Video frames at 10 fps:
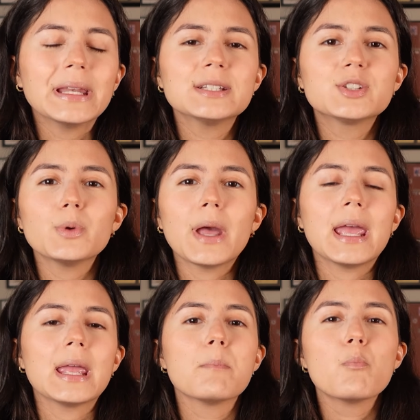into
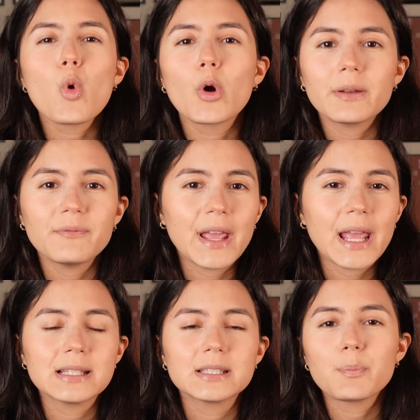a more
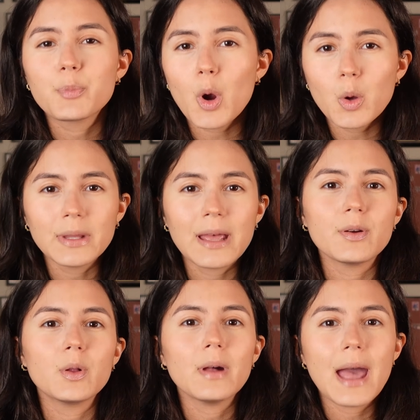advanced pro
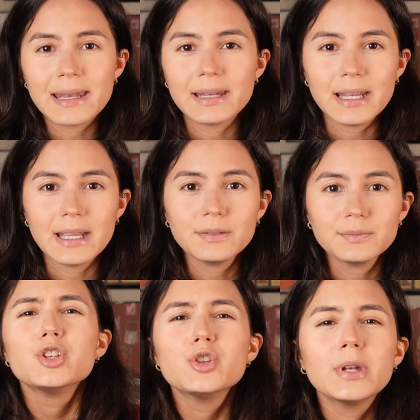level editing.
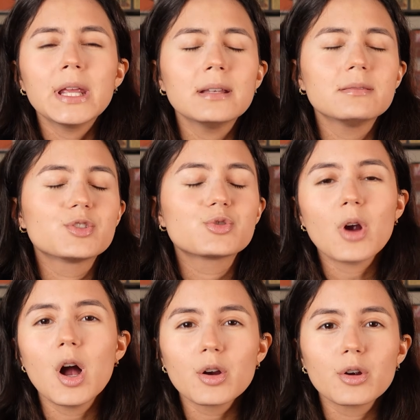You need
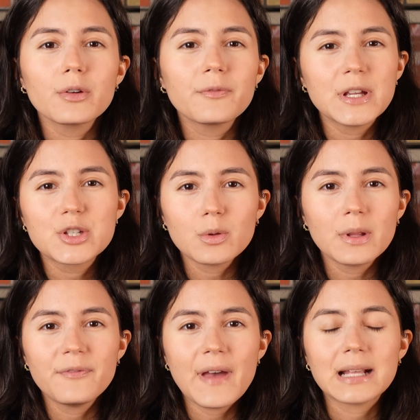stronger visual
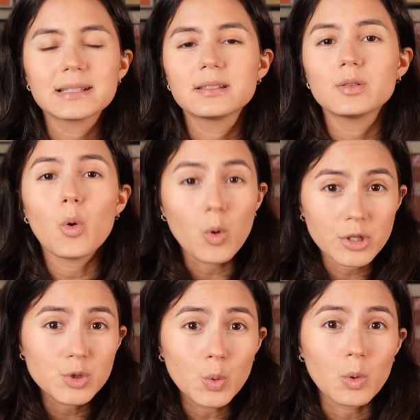effects or
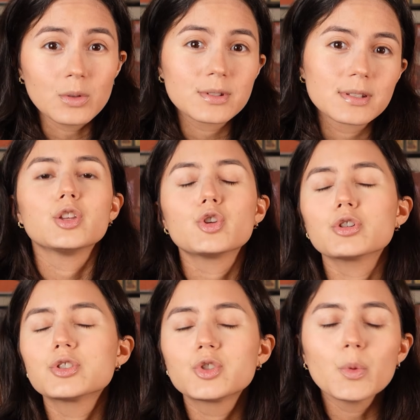tools.
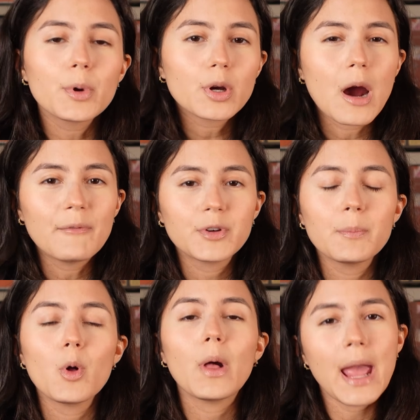You're super
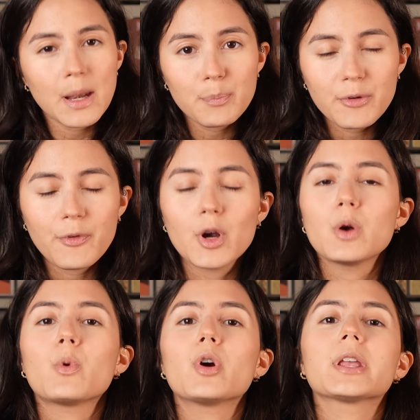comfortable and
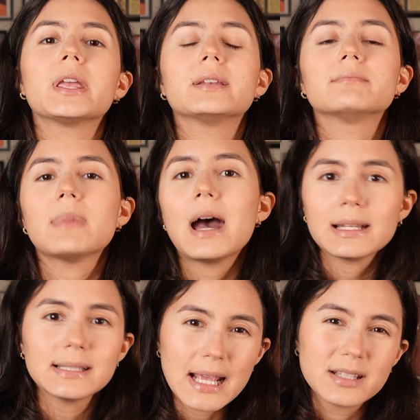prefer working at
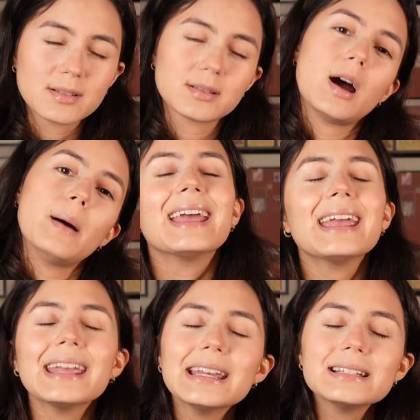a desktop.
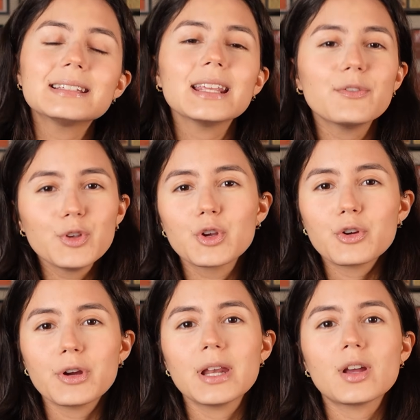And if you
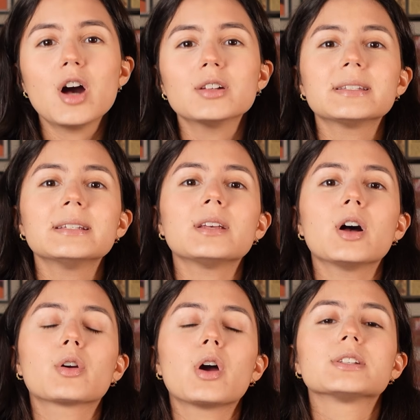create content
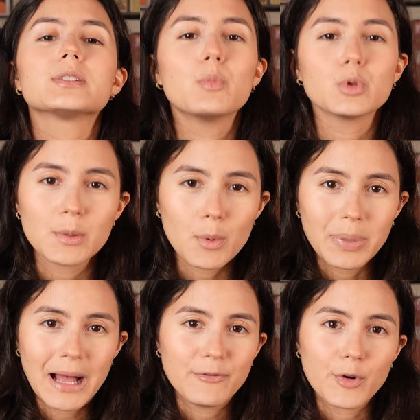across multiple
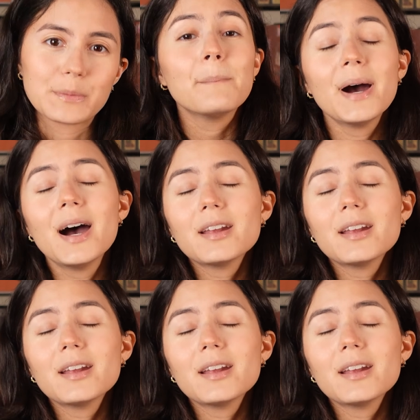platforms. But